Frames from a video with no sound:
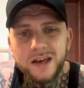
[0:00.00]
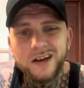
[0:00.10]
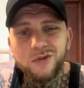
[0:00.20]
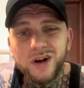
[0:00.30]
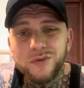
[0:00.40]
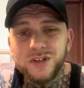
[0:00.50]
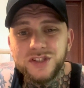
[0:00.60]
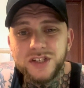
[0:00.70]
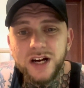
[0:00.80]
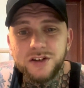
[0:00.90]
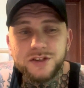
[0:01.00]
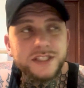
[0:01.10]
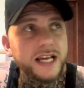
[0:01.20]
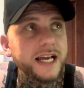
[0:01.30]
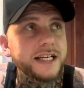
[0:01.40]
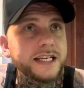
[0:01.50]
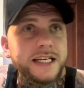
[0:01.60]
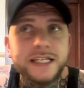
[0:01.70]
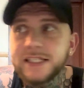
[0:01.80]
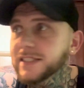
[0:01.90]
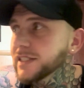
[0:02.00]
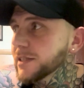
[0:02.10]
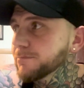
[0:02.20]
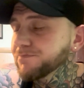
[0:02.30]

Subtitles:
What I want you to understand is